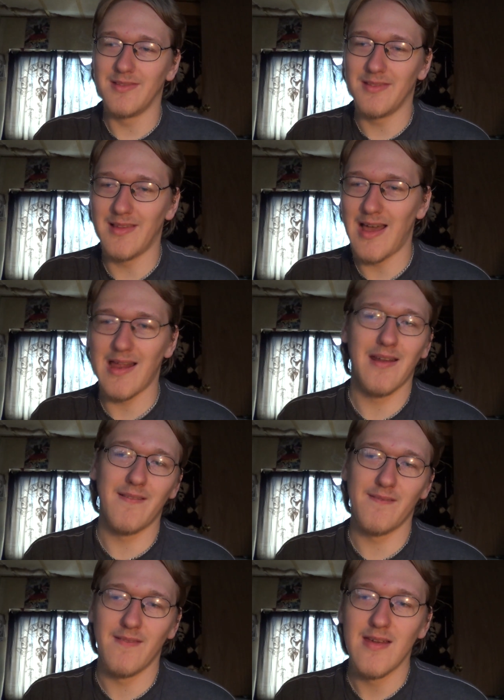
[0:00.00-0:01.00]

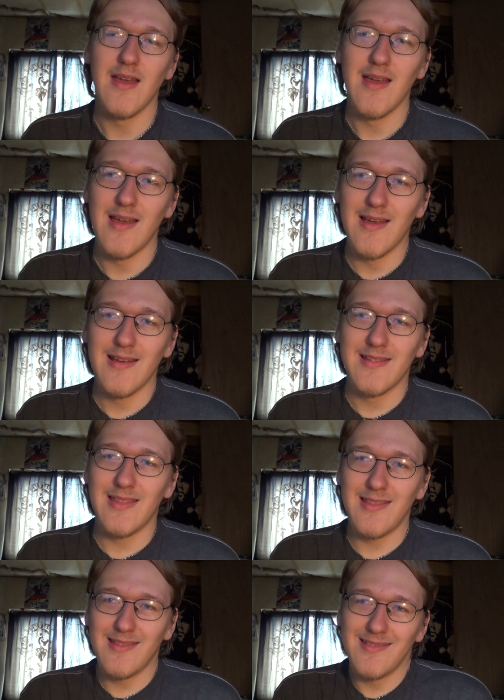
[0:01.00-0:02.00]
Not
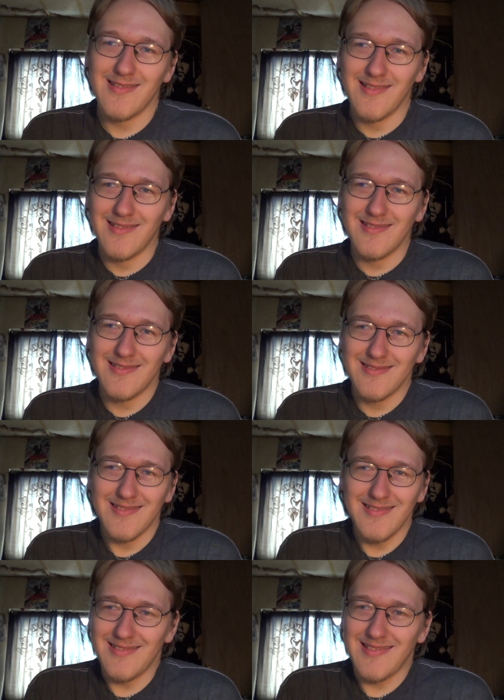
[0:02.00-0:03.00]
a
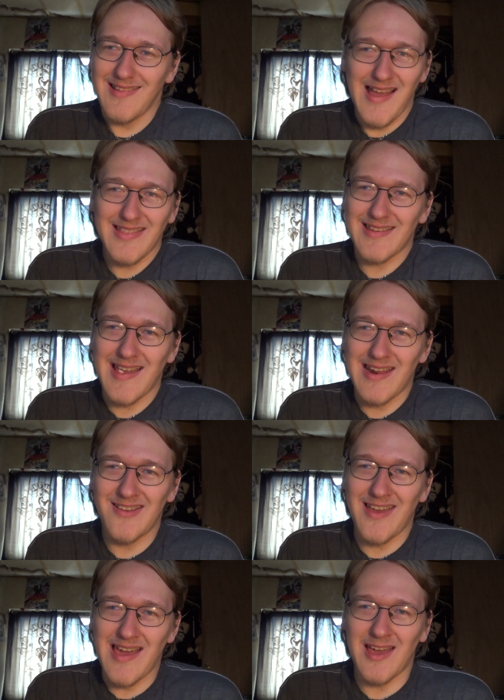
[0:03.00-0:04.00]
not the kind
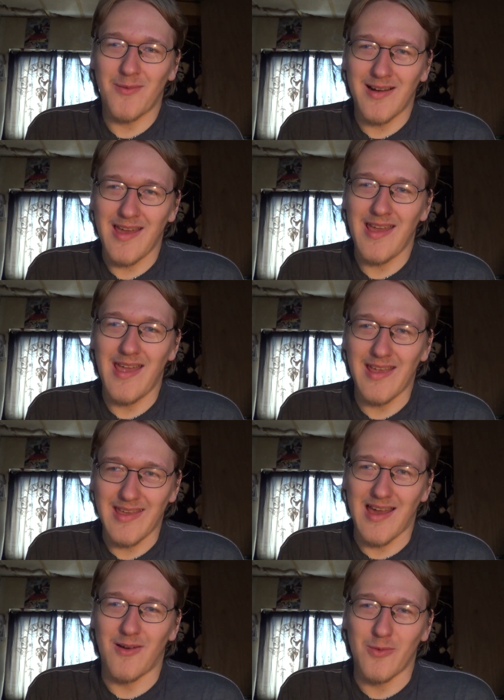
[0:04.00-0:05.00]
of guy I want to
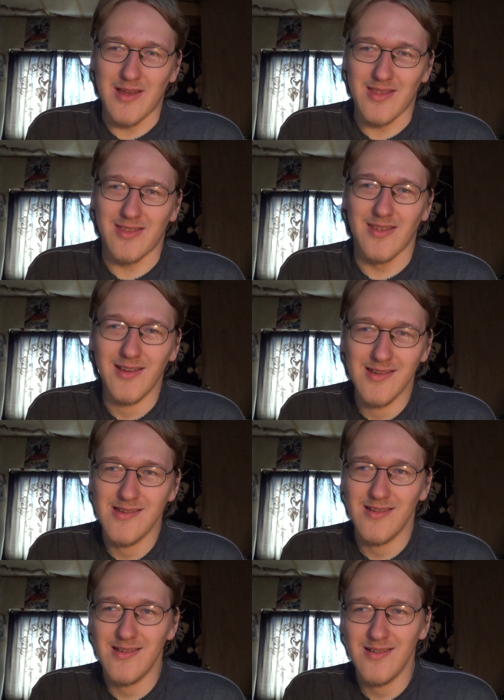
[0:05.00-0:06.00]
hang out with.
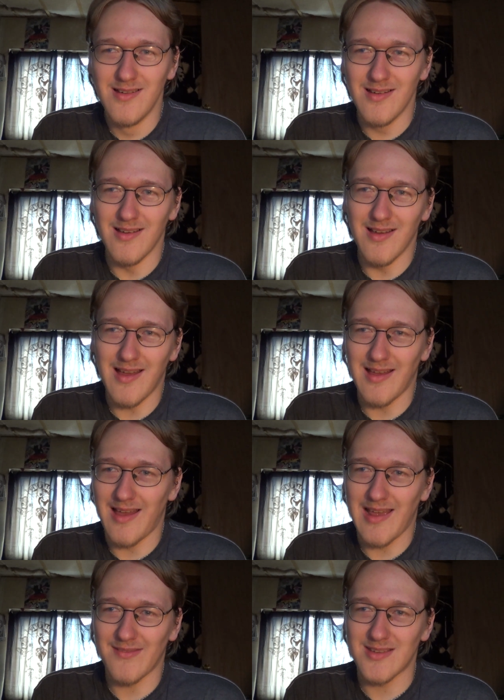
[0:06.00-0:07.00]

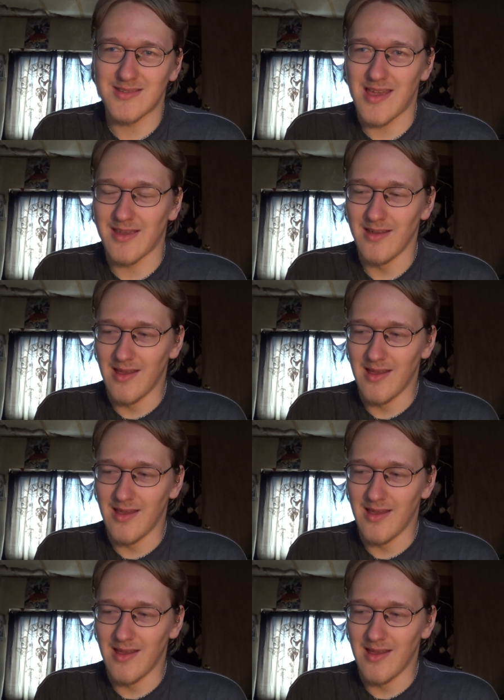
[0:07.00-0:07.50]
I, I have to say.